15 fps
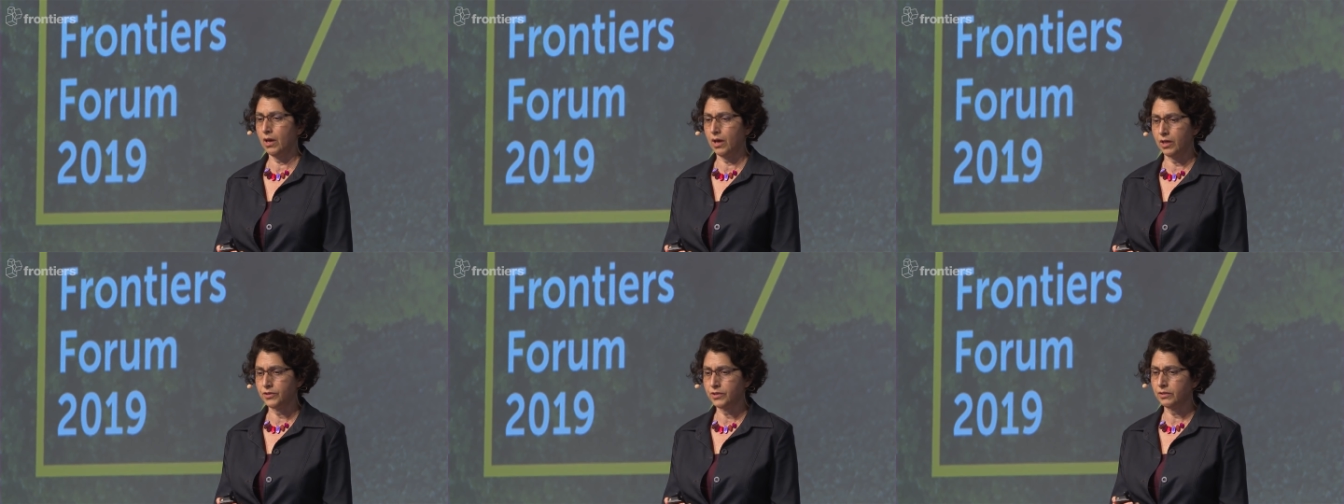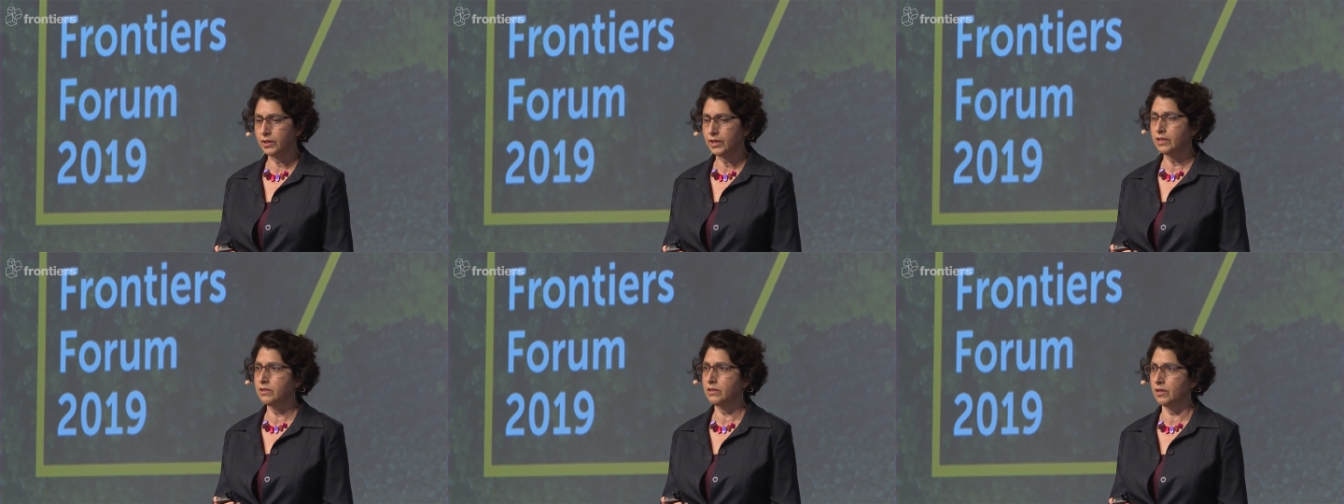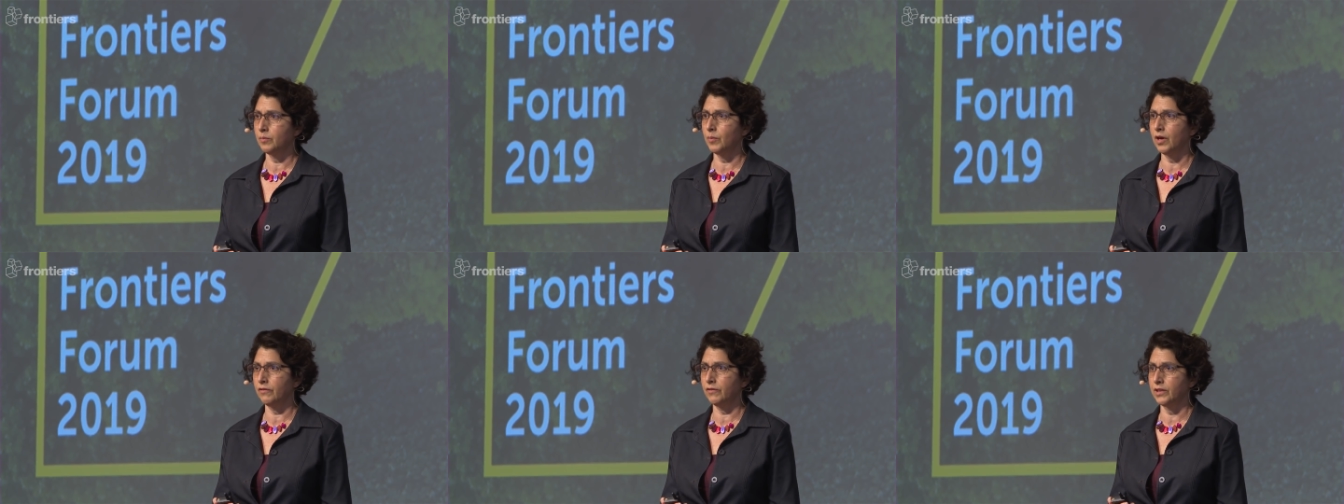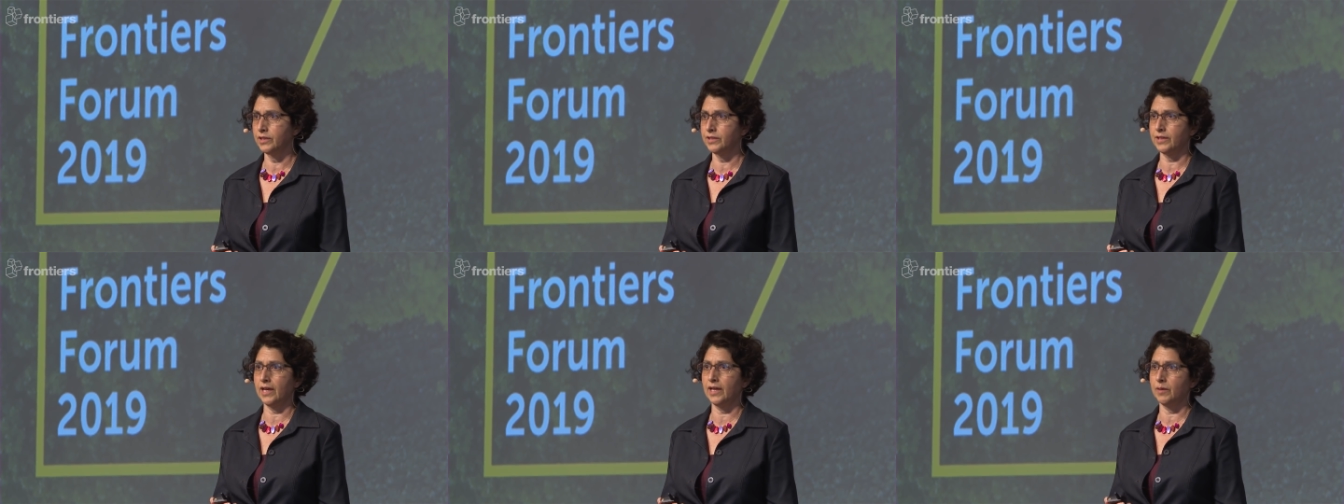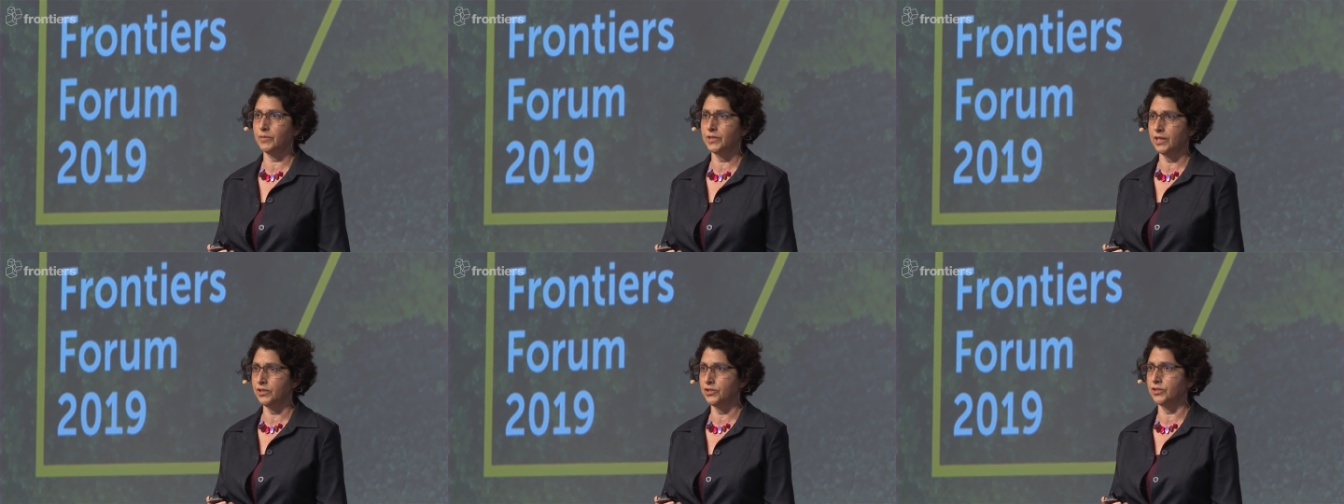uh, to lead to the marvelous
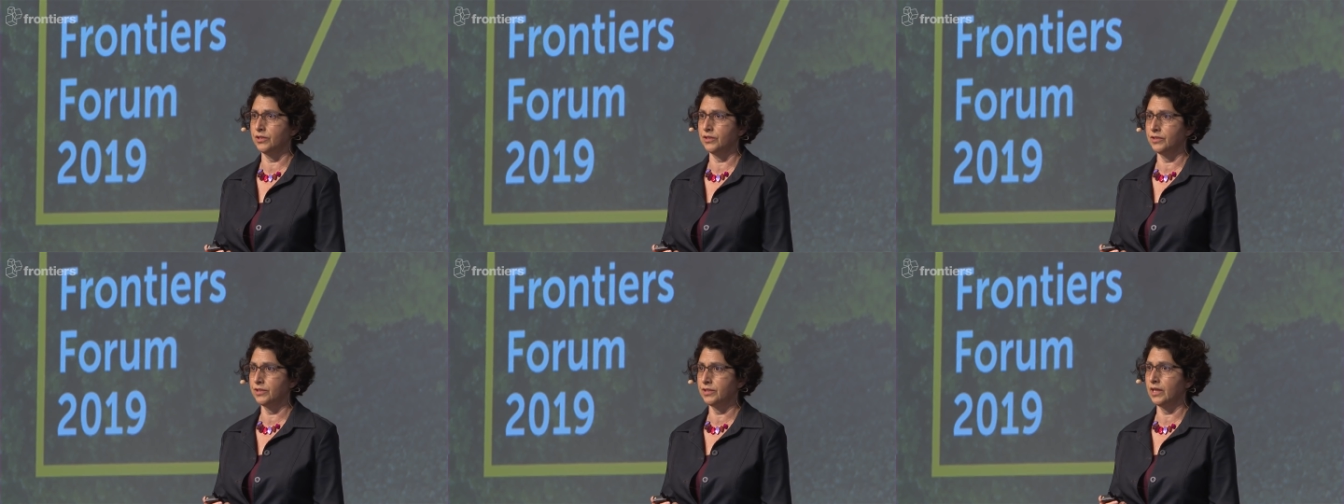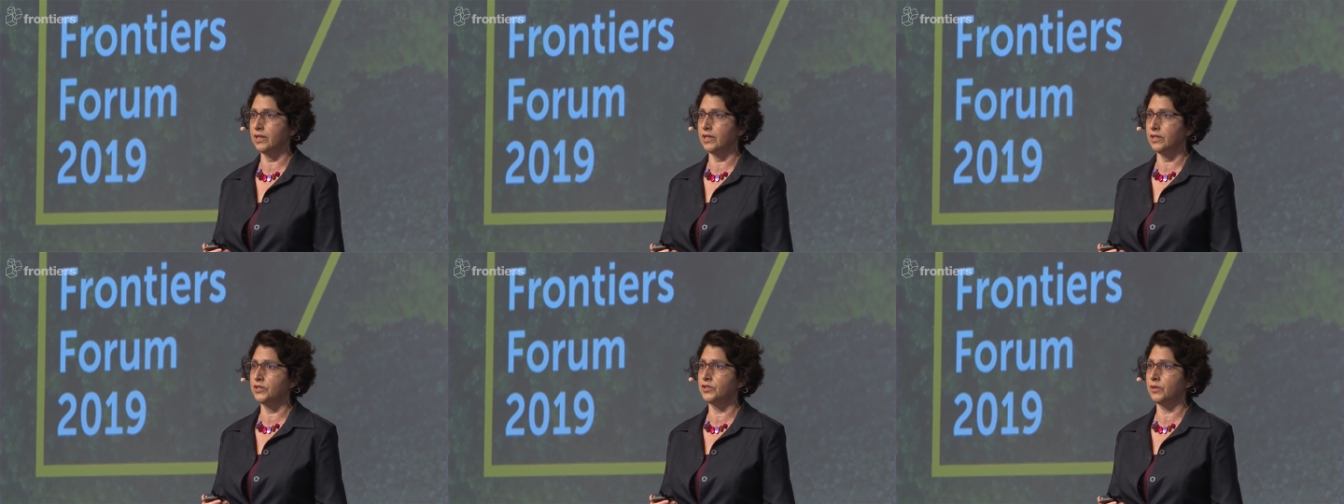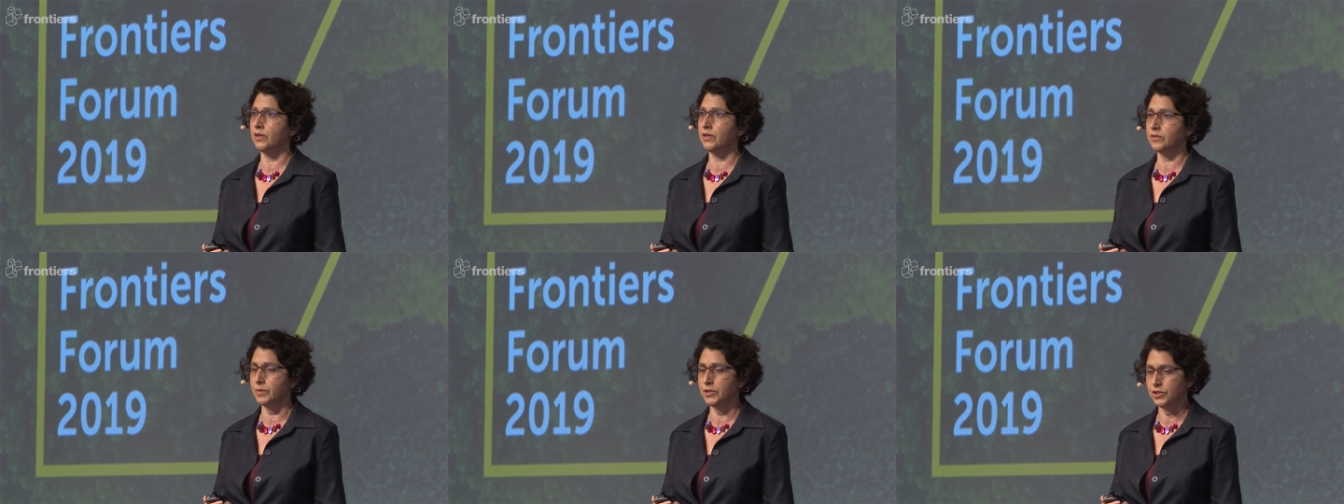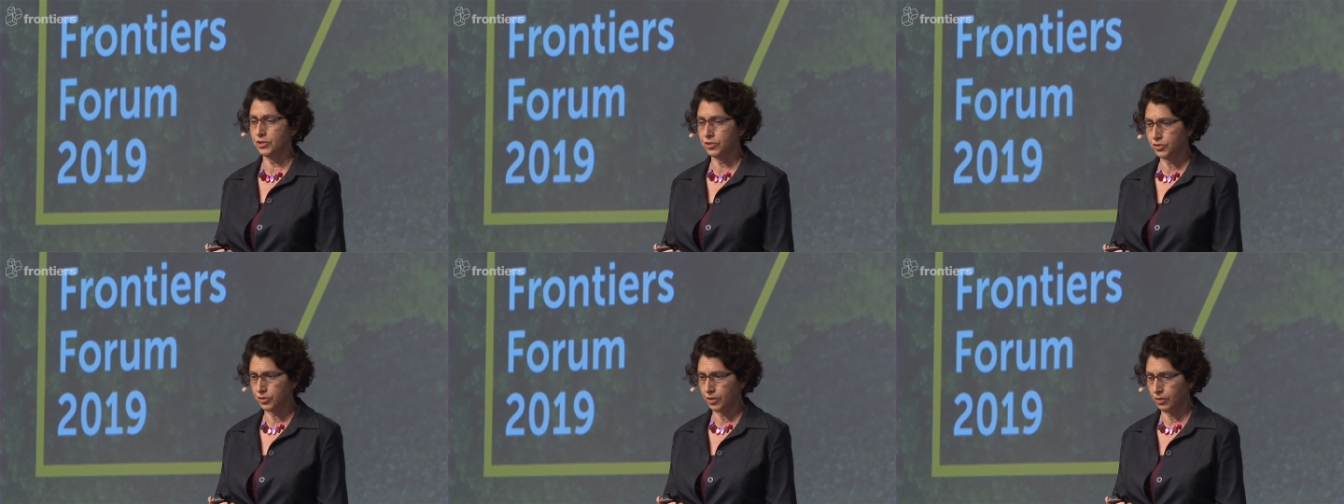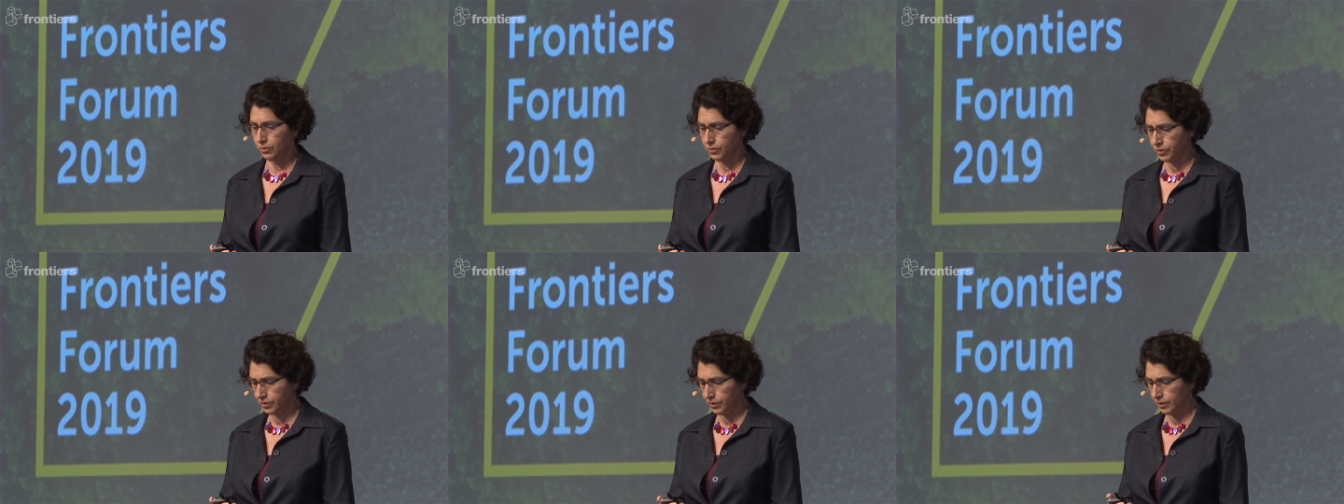adaptations that each species
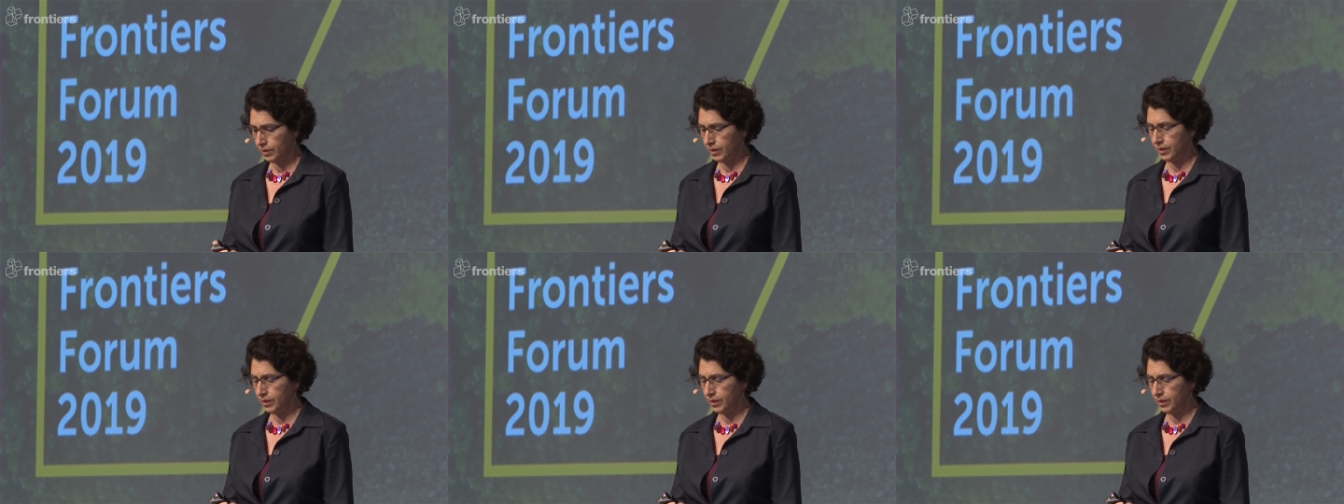shows.